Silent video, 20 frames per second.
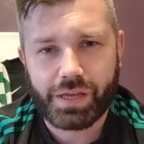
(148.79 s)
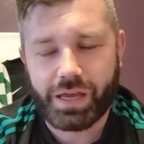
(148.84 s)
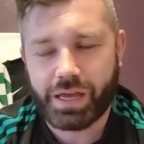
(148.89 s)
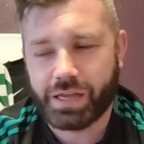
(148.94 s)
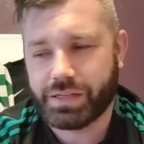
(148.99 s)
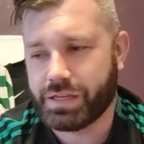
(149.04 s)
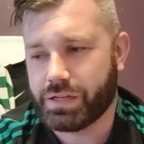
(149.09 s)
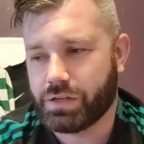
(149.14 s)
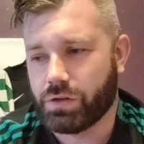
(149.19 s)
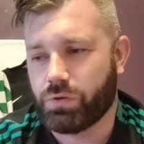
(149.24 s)

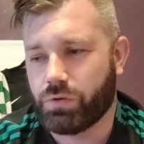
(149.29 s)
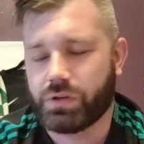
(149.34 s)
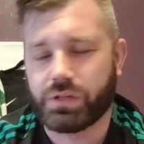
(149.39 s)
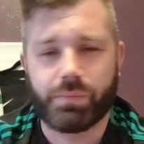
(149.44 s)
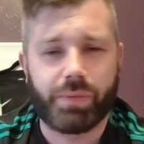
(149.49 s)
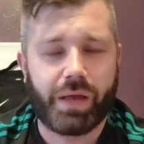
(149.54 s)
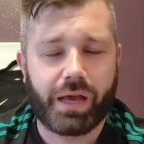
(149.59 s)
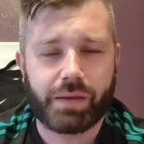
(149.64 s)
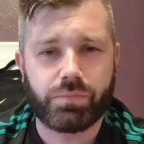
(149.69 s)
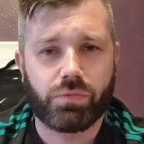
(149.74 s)
And then you look at
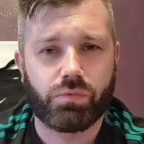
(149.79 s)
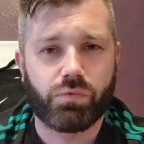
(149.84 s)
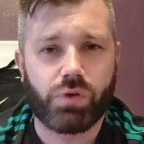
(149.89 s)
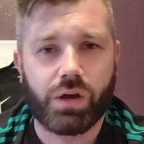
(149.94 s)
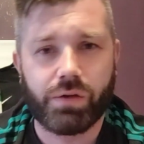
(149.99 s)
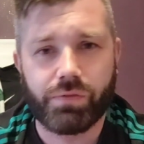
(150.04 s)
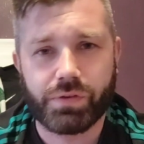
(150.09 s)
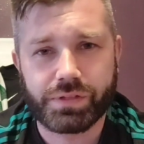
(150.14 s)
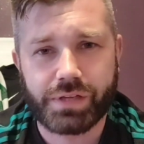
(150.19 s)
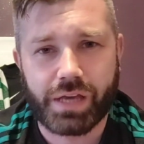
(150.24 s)
the Blackburn
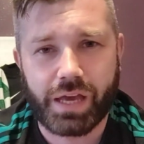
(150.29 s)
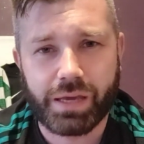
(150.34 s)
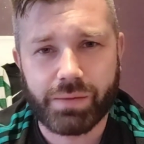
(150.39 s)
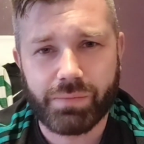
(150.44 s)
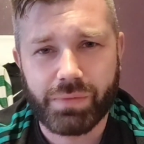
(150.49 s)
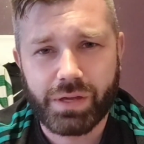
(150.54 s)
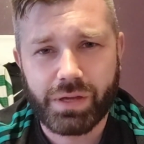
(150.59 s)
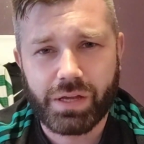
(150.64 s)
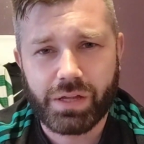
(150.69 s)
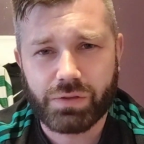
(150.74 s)
Rovers game,
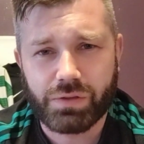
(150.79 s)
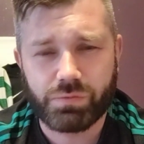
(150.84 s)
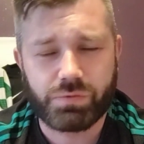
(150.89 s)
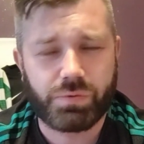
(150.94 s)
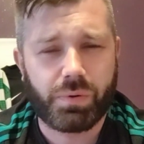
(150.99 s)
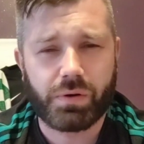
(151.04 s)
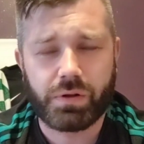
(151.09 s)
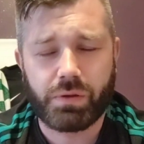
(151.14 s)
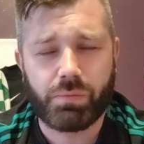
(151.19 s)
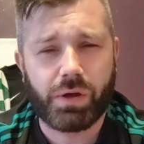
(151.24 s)
there was
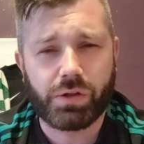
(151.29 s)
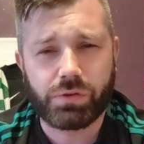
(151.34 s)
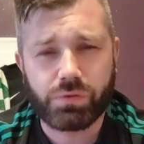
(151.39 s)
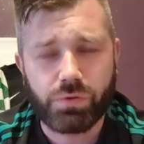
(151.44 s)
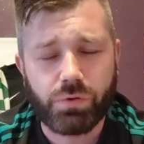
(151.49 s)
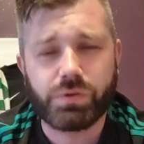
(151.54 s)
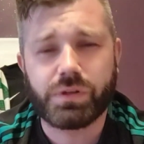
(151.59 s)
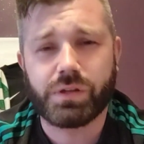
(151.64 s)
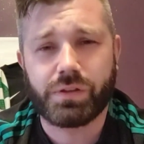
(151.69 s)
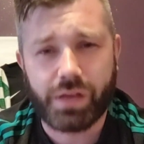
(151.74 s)
probably about
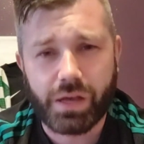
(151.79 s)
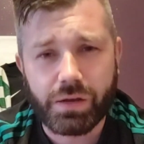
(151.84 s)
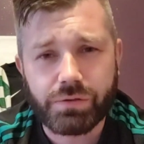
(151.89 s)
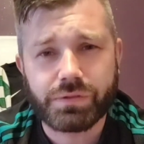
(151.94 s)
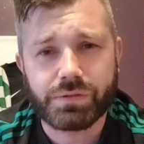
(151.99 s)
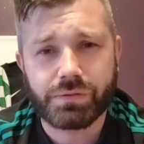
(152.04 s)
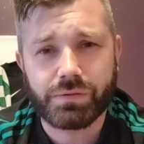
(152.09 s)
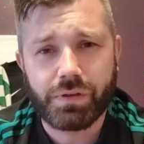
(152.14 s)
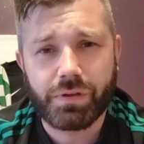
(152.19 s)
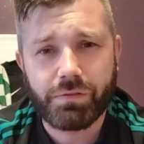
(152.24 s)

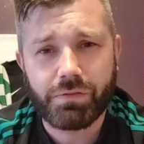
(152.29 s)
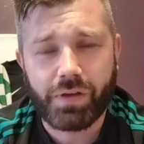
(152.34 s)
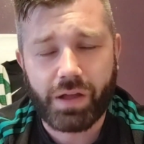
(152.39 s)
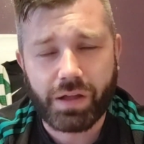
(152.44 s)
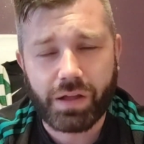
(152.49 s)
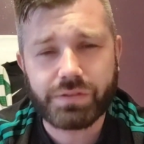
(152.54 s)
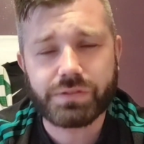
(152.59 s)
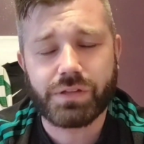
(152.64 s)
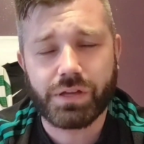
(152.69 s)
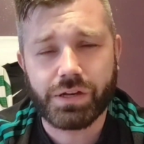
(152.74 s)
30,000
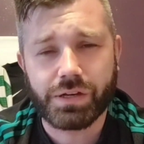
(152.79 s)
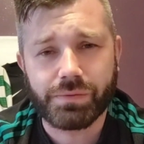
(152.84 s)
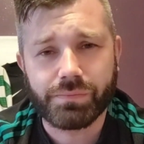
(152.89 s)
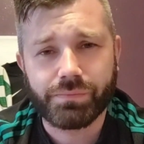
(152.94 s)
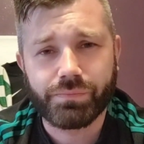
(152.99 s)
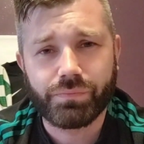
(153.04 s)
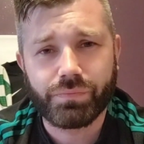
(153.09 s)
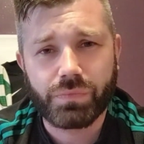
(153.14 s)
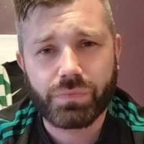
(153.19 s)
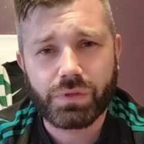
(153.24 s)
fans there.
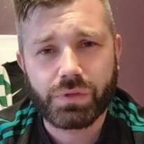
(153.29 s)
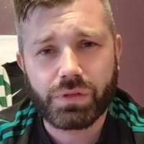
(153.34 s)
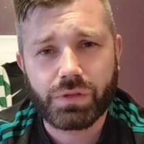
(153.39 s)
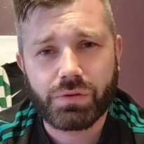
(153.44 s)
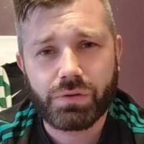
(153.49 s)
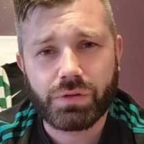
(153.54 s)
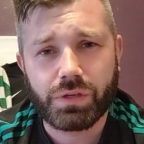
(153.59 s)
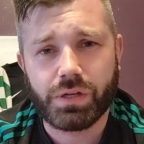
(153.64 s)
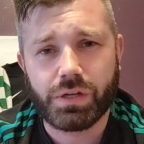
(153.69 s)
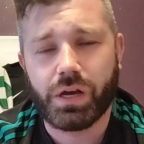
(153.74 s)

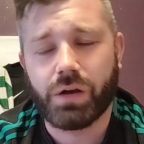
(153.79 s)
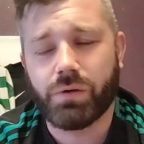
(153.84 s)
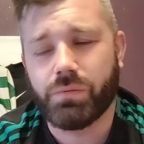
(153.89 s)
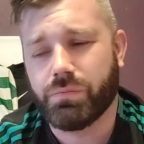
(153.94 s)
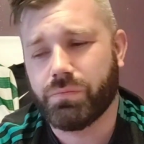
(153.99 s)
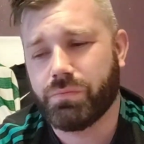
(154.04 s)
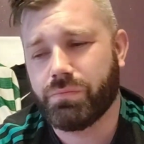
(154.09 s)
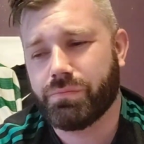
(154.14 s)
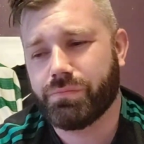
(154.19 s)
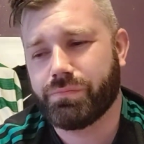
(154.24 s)
You
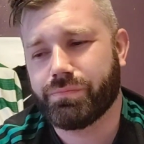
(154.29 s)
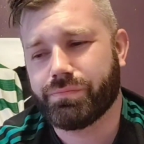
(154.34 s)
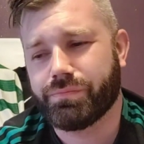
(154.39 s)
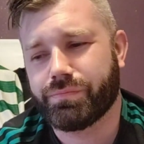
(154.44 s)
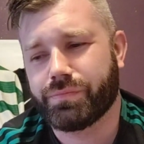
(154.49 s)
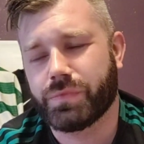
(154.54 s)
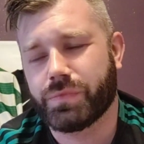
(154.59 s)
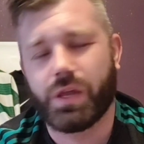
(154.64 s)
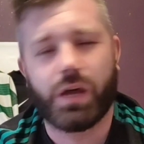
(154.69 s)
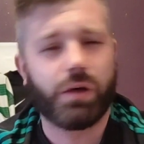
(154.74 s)
know,
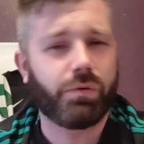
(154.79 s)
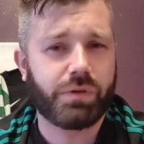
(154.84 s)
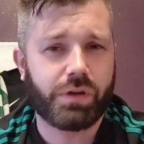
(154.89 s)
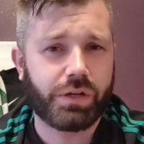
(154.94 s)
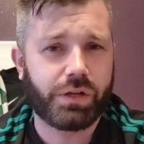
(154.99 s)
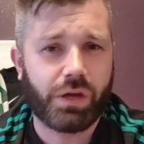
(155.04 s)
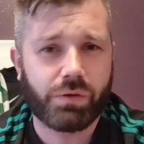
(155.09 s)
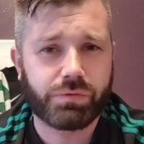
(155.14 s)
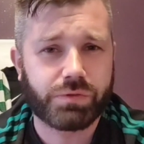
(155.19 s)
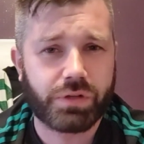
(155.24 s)
now
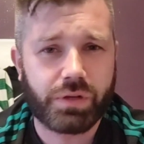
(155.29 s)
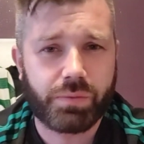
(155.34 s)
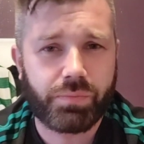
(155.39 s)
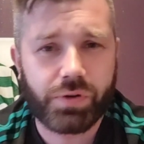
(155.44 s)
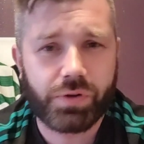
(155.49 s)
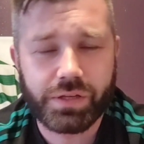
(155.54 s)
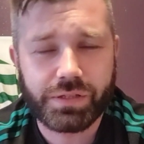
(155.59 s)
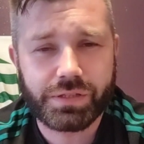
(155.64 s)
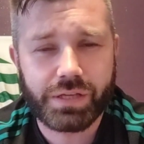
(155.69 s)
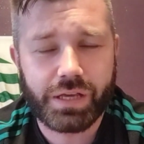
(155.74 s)
I know it's only a
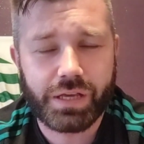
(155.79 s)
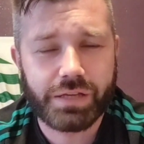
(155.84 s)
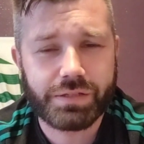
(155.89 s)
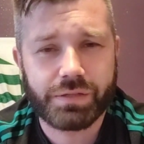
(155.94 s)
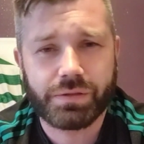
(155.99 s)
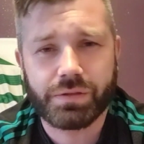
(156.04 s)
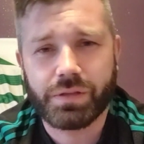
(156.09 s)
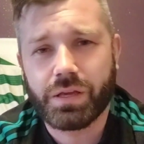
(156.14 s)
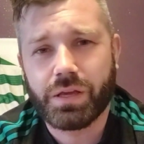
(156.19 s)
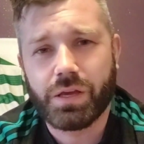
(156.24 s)

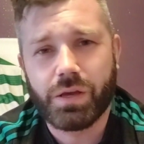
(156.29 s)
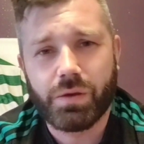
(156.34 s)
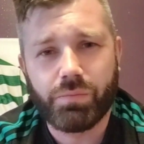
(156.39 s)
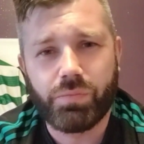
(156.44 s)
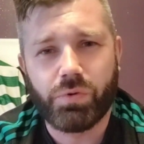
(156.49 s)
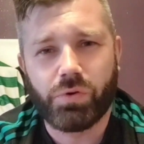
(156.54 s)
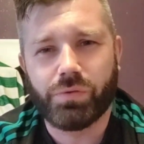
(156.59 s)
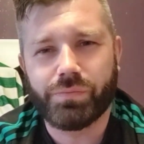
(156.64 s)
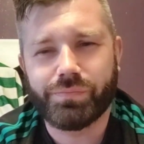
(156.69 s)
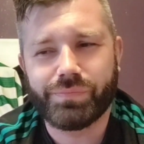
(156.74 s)
pre-season,
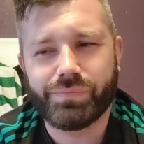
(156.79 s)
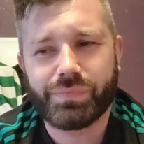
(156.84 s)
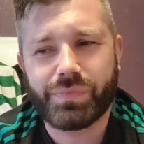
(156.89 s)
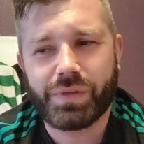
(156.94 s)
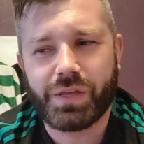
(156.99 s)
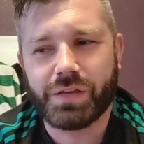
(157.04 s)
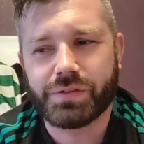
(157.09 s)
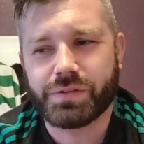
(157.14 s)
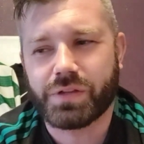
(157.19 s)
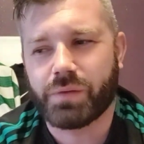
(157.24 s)
but
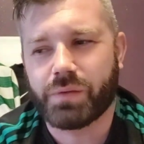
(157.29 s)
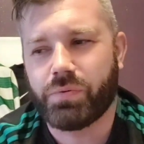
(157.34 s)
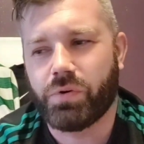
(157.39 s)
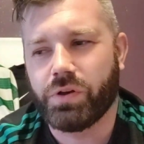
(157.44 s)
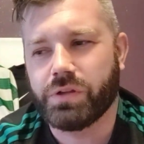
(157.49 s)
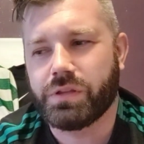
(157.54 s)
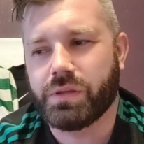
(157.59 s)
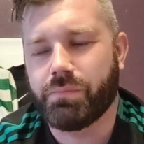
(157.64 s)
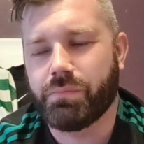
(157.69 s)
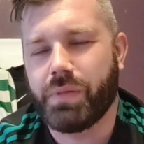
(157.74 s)
is there a
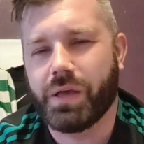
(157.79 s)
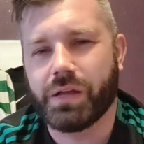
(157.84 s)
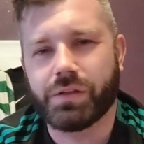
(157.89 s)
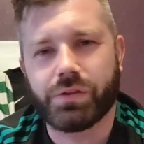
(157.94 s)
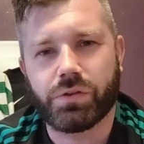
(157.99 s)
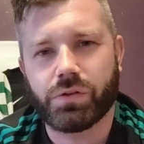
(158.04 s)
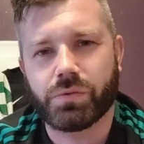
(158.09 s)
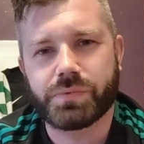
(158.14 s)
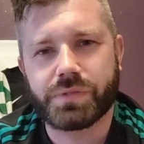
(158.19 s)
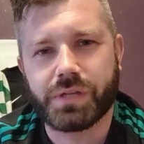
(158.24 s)
point of
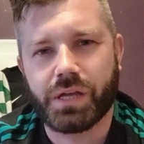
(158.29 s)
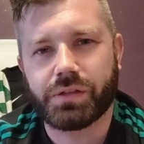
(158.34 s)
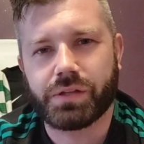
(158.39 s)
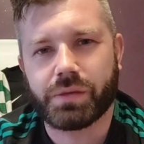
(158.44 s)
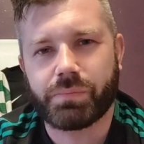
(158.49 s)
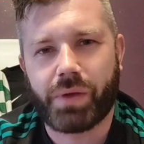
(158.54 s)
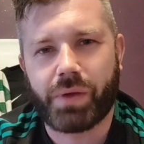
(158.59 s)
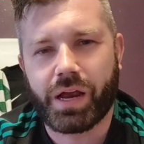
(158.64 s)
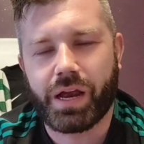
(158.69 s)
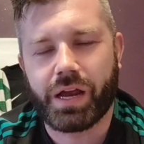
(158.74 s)
building up
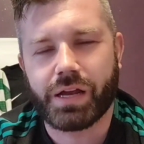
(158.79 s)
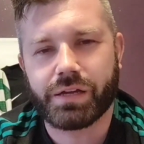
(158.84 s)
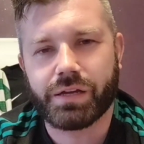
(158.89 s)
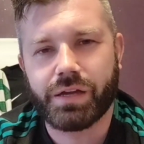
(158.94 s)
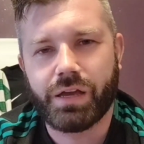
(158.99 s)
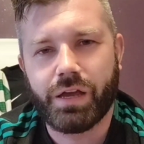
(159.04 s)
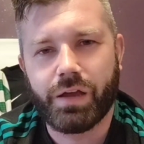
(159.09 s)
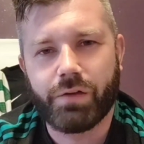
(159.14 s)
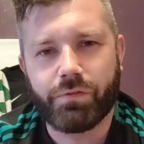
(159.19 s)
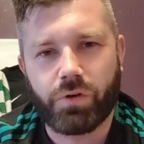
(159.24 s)
Celtic Park
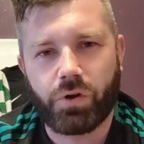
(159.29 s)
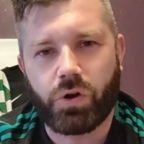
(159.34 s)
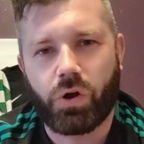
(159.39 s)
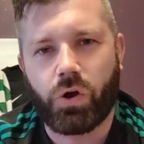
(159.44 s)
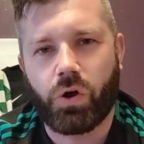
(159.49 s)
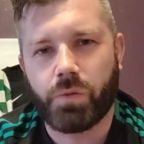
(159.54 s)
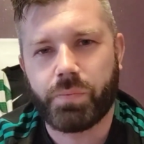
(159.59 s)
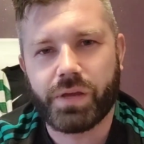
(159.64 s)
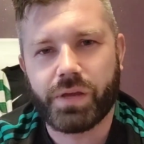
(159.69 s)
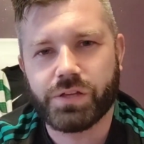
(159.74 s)
for
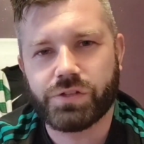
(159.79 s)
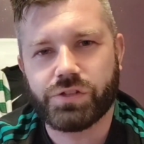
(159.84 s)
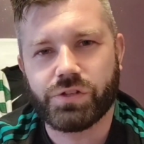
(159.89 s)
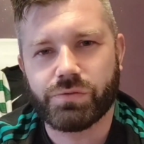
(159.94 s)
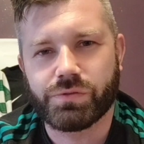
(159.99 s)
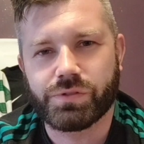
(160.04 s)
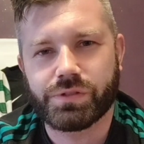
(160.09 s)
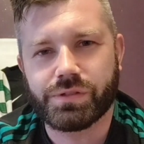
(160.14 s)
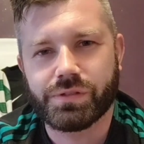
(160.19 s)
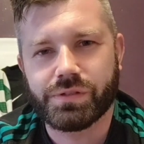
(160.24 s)
corporate
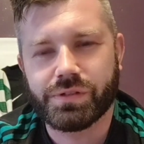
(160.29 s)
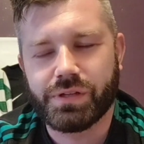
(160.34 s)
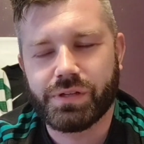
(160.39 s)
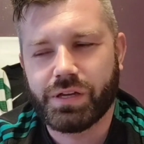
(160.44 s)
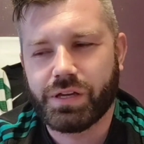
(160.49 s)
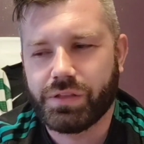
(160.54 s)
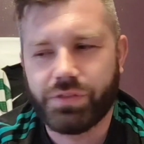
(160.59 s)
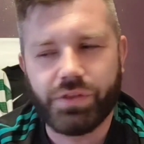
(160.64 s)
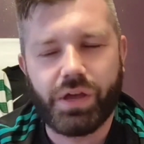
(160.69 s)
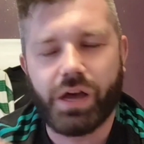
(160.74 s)
issues?
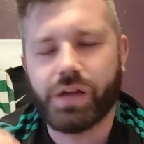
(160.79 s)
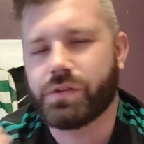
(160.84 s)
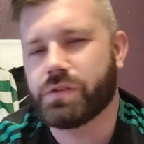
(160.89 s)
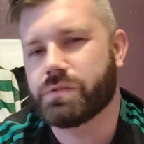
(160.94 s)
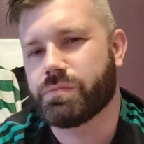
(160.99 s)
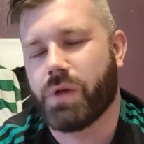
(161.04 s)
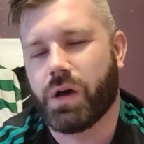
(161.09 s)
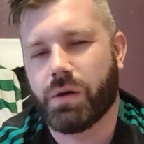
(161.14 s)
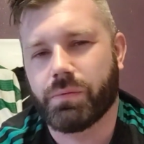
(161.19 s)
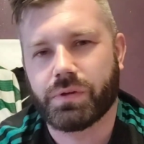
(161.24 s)
Not at
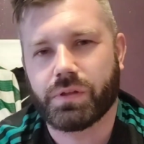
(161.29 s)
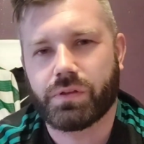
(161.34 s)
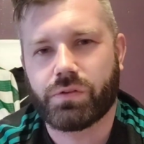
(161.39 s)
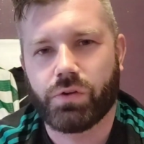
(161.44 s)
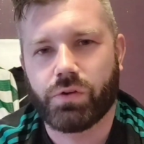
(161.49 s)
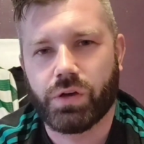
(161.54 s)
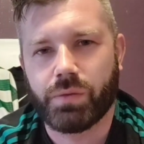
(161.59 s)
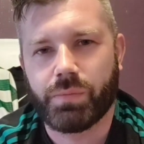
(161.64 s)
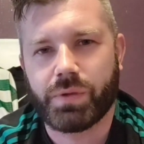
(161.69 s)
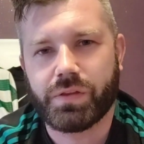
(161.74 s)
this moment in
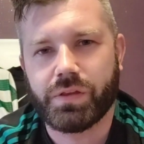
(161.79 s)
time.